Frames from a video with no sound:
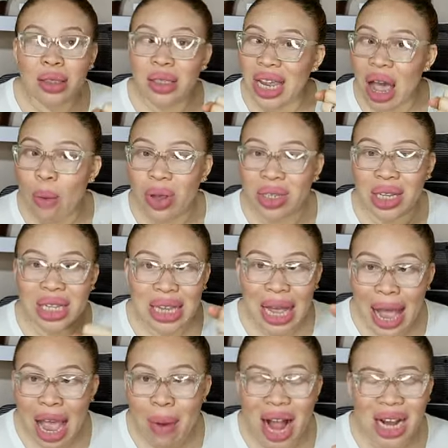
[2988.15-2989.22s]
there was a
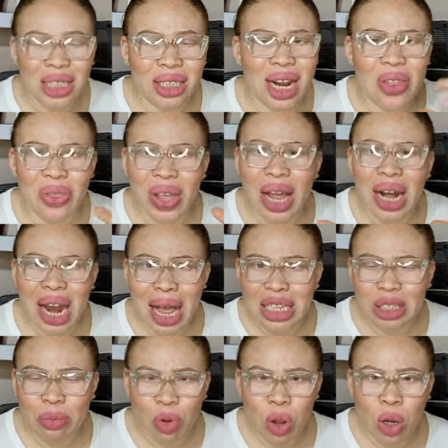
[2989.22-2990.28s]
time actually i think
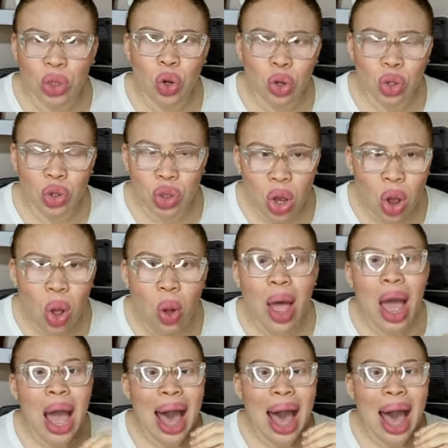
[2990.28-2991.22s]
last month or so